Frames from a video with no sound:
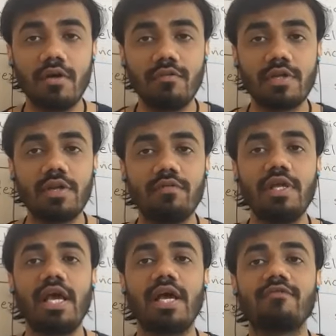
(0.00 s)
After
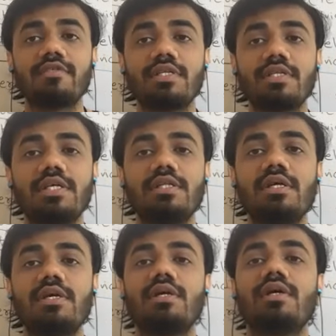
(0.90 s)
we have
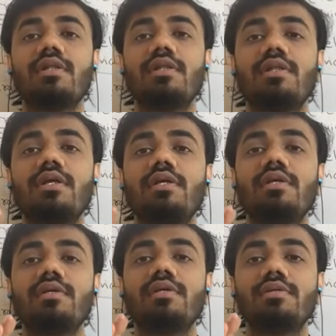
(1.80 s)
seen
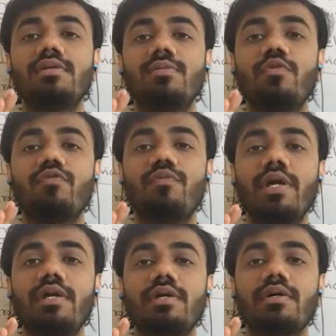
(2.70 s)
the
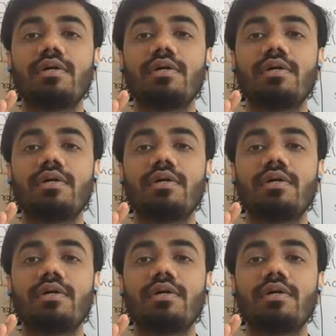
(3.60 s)
movement